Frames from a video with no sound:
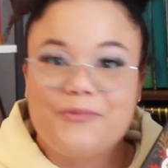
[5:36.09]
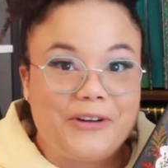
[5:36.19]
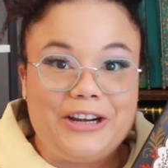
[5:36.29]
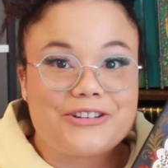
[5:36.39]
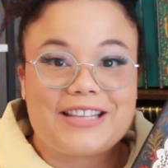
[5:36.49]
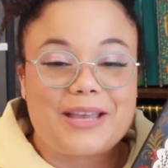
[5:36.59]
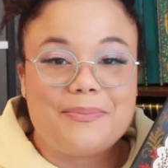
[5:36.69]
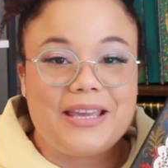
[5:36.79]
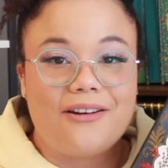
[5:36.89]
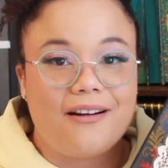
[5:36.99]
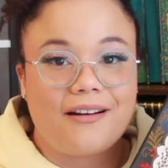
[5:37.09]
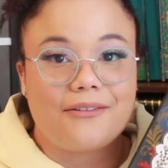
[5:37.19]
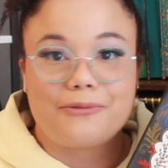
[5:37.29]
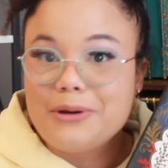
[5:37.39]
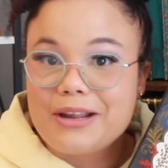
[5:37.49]
readers like me are
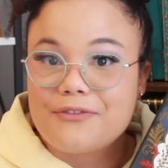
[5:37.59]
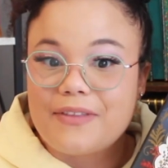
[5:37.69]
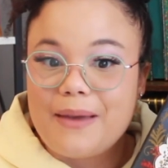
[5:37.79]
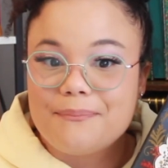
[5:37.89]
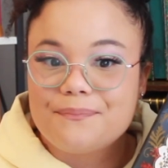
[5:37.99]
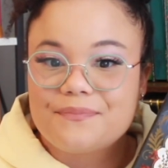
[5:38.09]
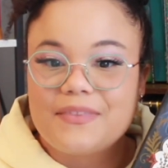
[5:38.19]
rooting for them.